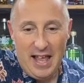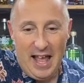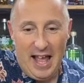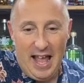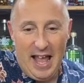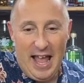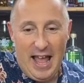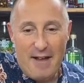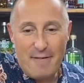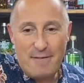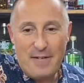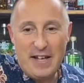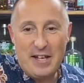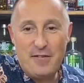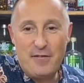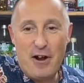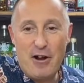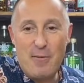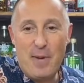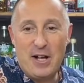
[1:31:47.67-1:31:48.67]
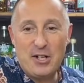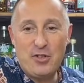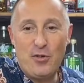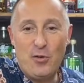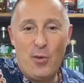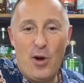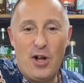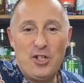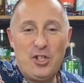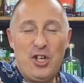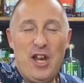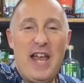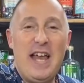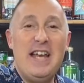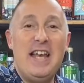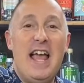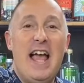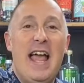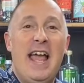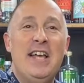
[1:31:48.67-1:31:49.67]
thank you very much for
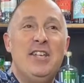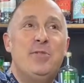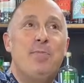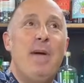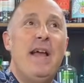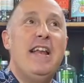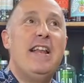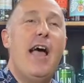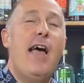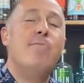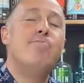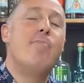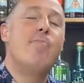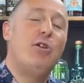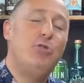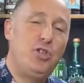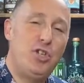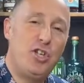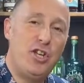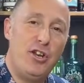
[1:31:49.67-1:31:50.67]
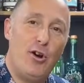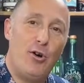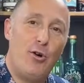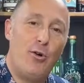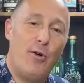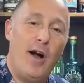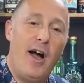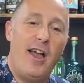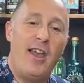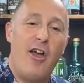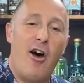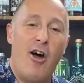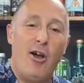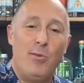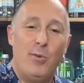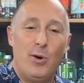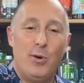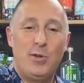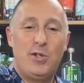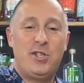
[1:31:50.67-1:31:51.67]
watching. It's been emotional, and I
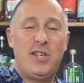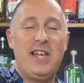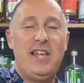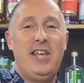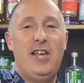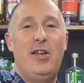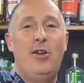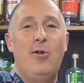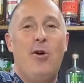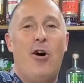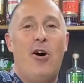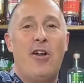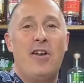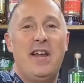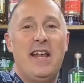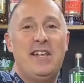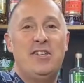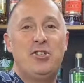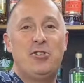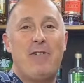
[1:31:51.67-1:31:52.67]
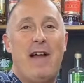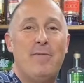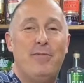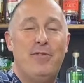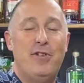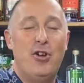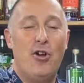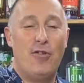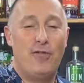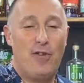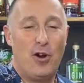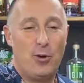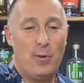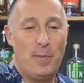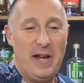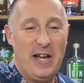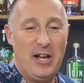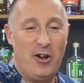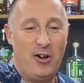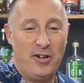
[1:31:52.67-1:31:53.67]
will see you on Instagram. If you're not following
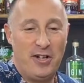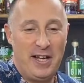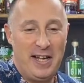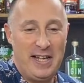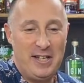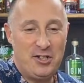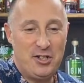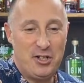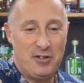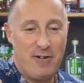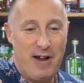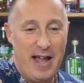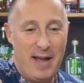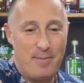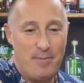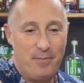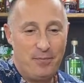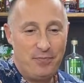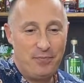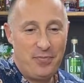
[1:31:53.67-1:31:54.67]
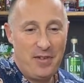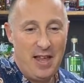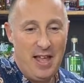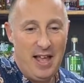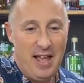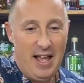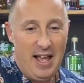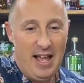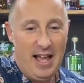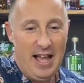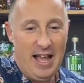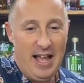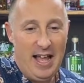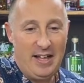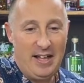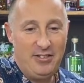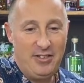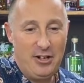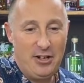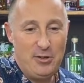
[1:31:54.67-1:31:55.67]
me on Instagram,
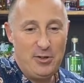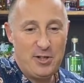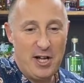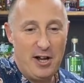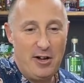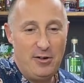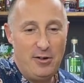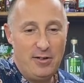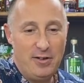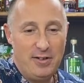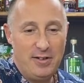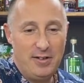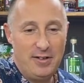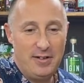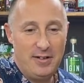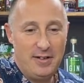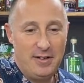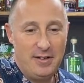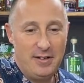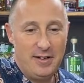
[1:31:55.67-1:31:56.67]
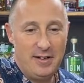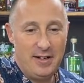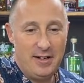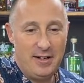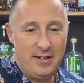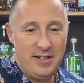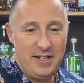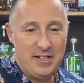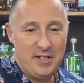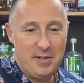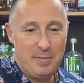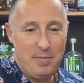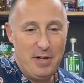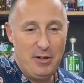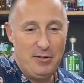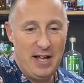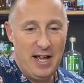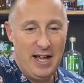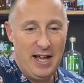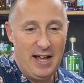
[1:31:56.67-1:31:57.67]
do so. I need to
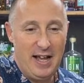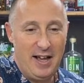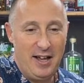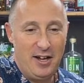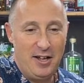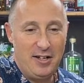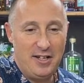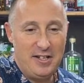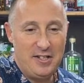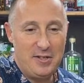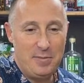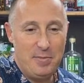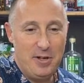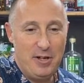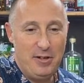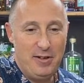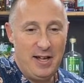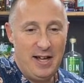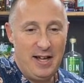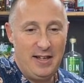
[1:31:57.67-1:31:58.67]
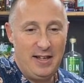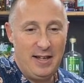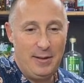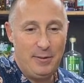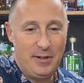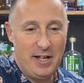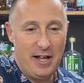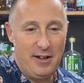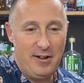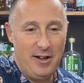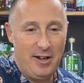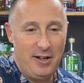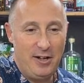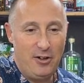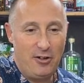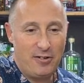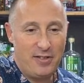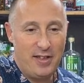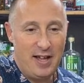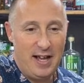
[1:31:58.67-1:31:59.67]
mute that, and I need to mute that. There we go.
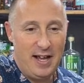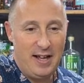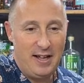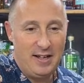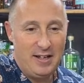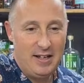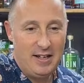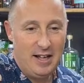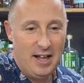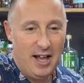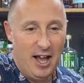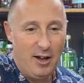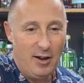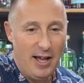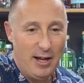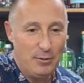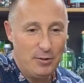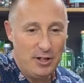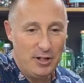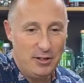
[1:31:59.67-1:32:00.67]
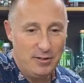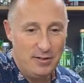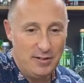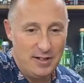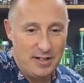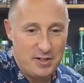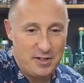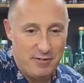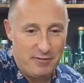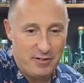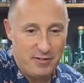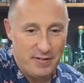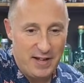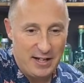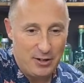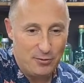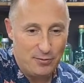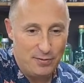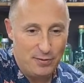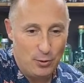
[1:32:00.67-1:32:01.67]
Unlock that. Oh, that'll do. Let's get rid of
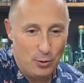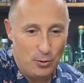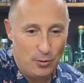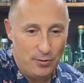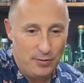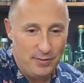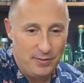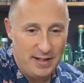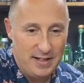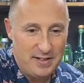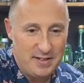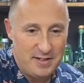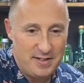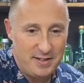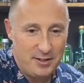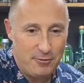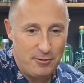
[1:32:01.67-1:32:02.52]
Hang On 4. That's the